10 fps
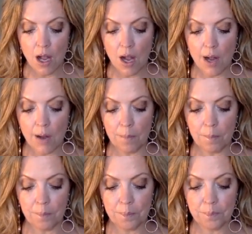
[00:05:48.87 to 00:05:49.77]

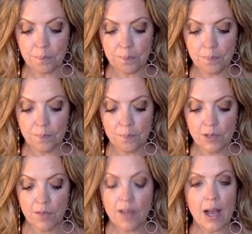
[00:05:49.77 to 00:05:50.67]

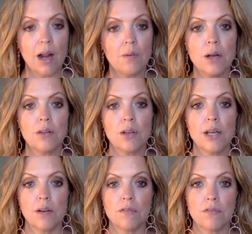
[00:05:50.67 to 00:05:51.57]
that I'd rather
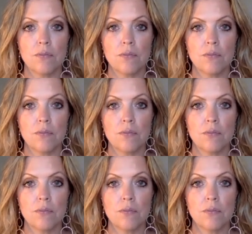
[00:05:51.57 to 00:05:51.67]
give.